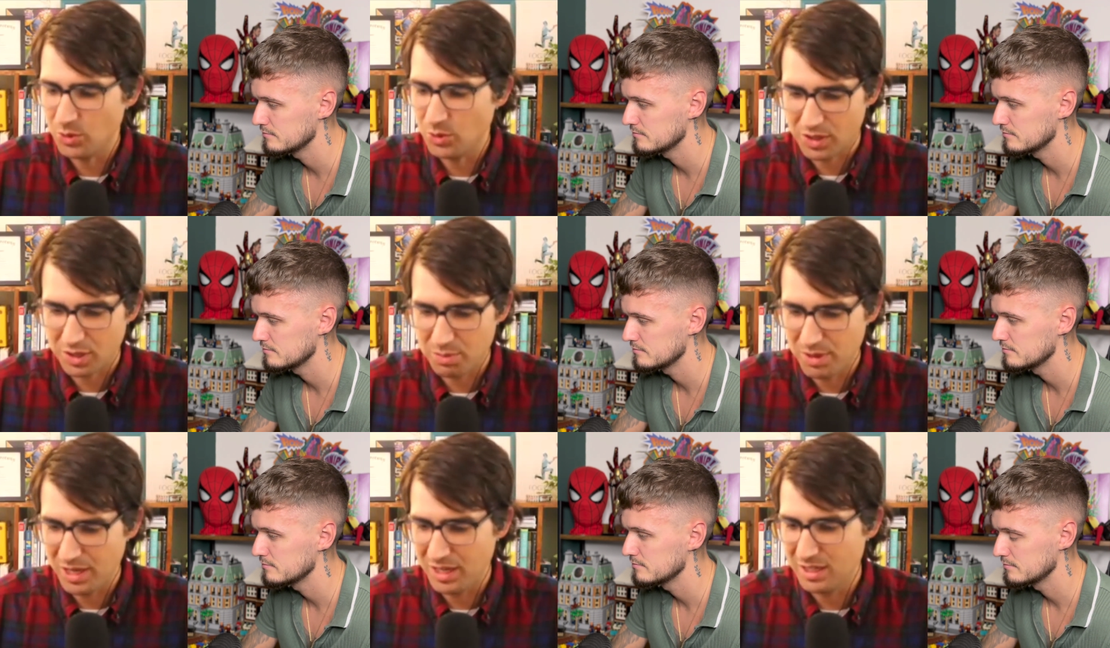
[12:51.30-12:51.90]

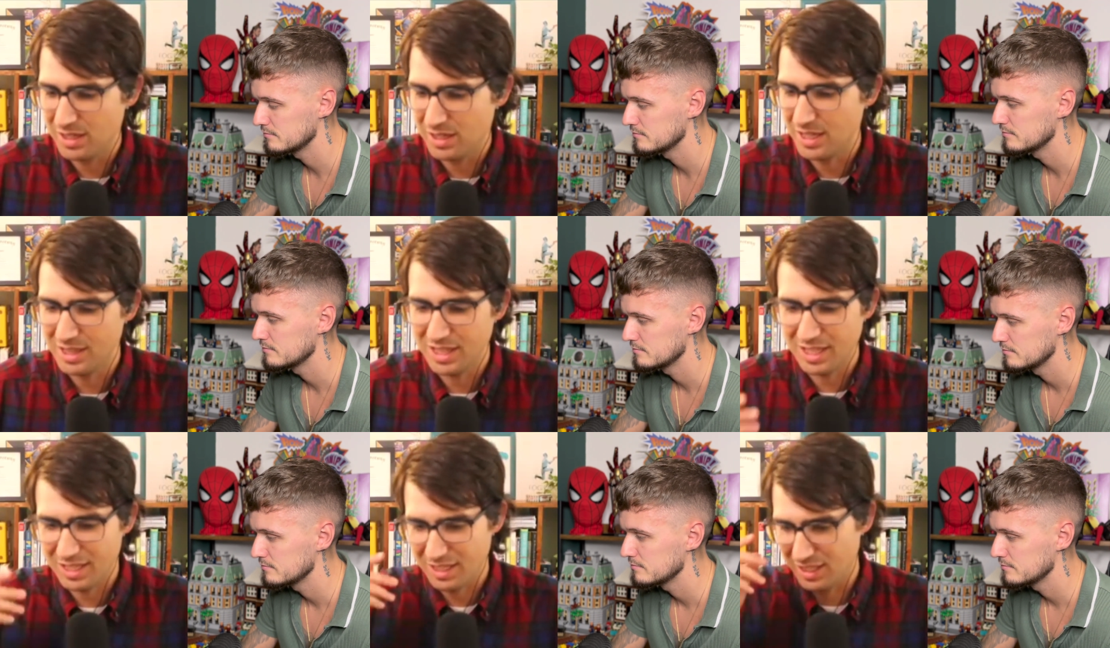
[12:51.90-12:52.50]
Speaker 1: command, and I
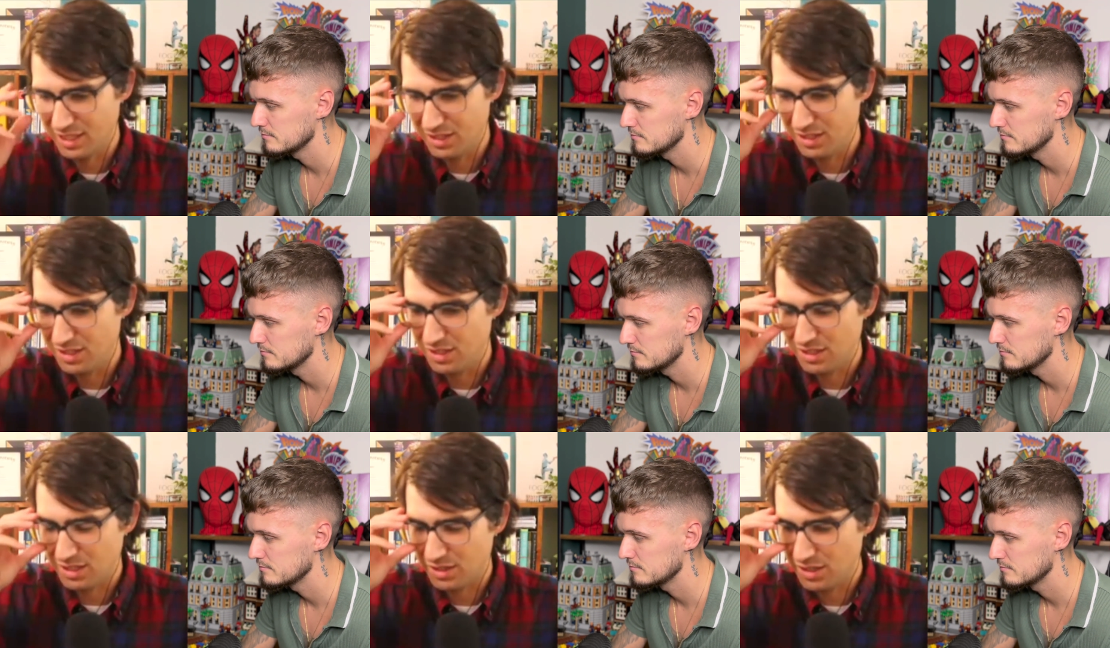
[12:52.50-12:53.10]
think in the
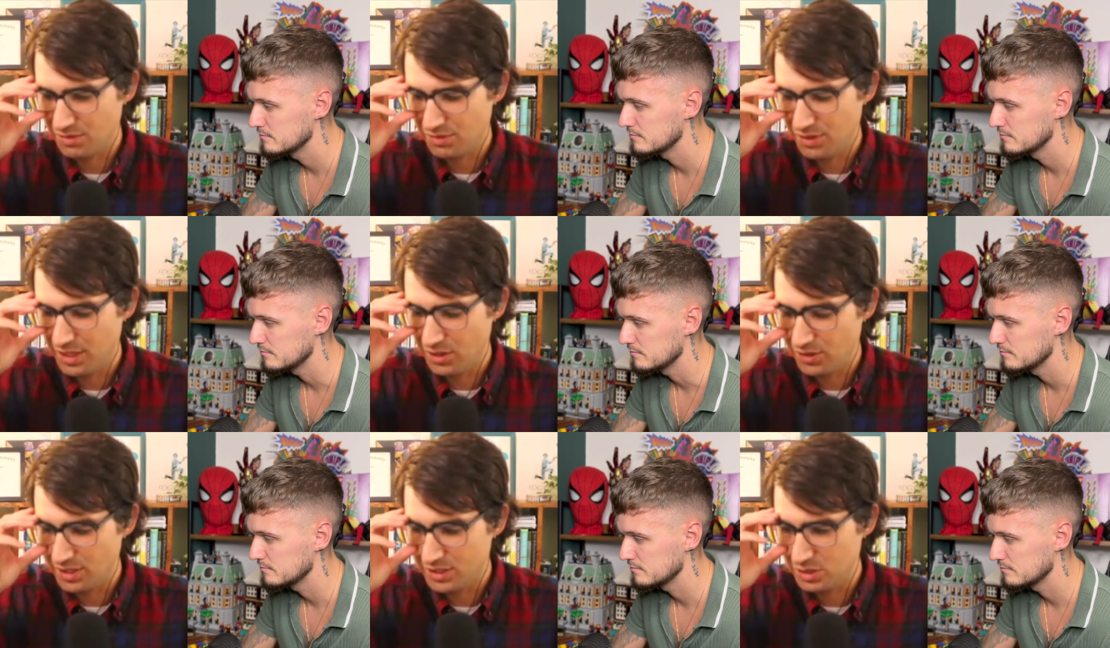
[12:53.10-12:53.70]
uh,
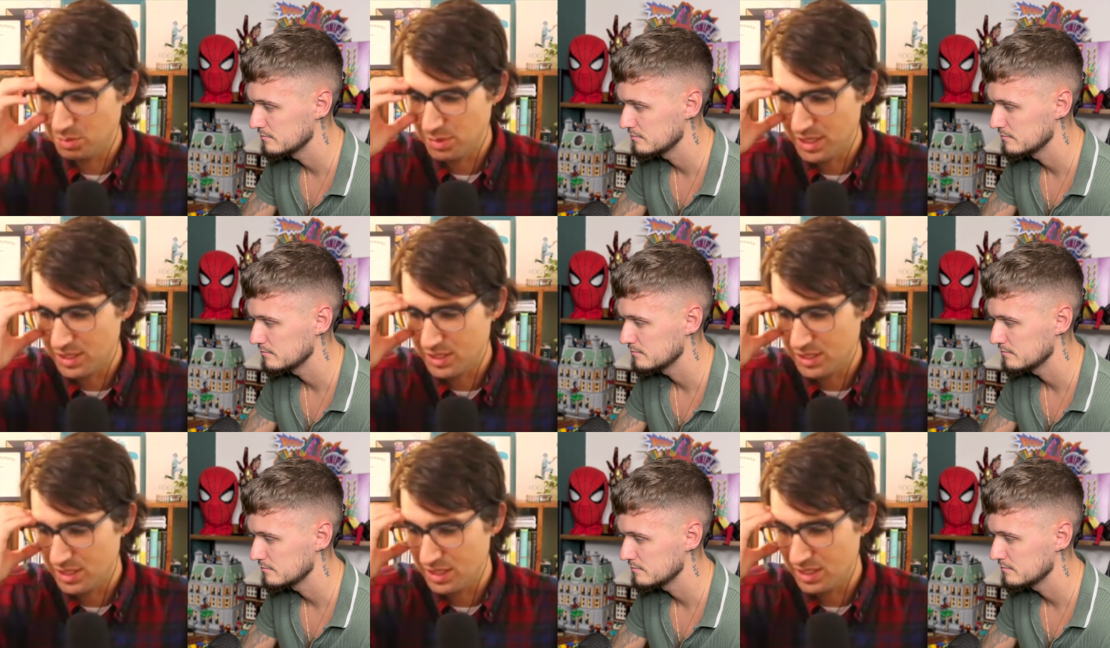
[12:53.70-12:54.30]
video that you
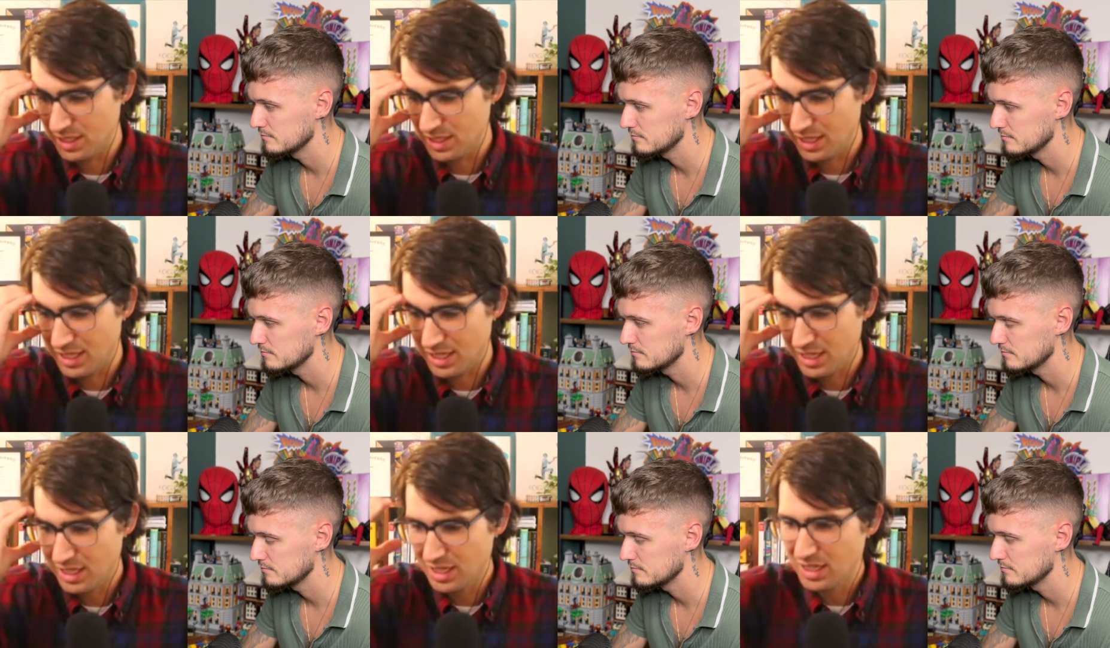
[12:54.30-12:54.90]
mentioned,
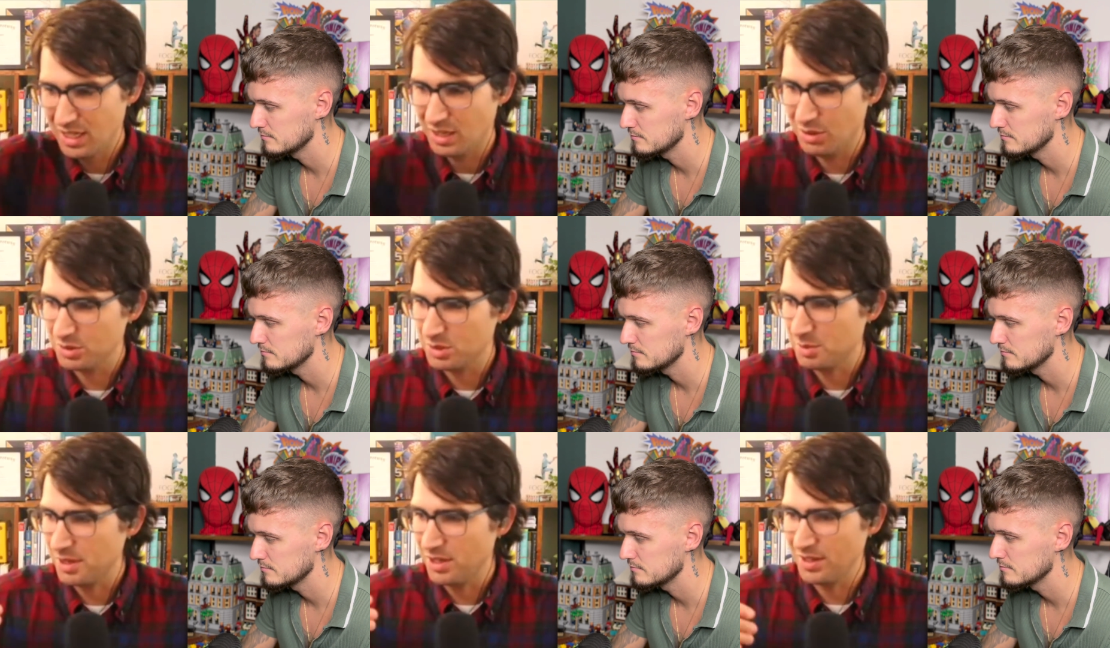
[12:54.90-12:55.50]
like it
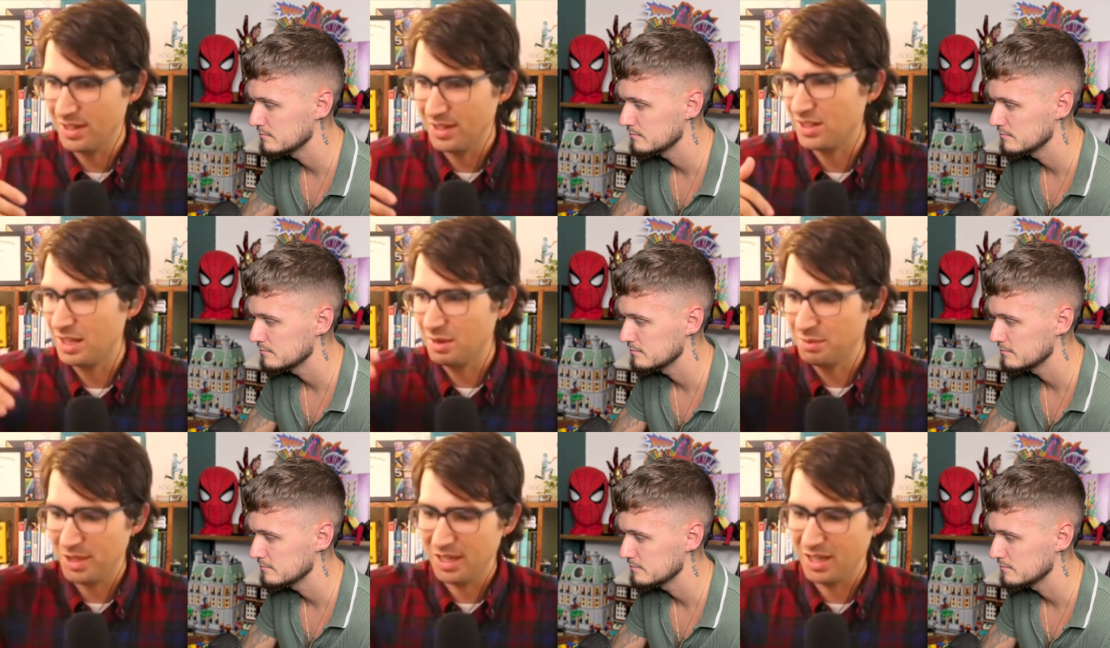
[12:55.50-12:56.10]
was about like
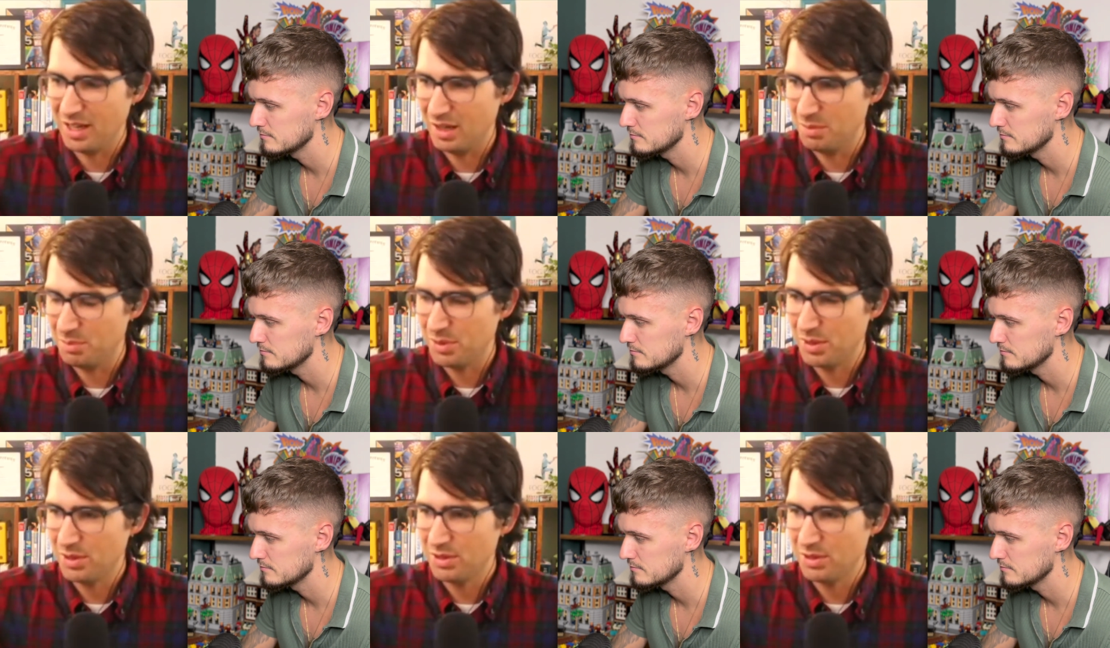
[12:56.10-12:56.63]
climbing up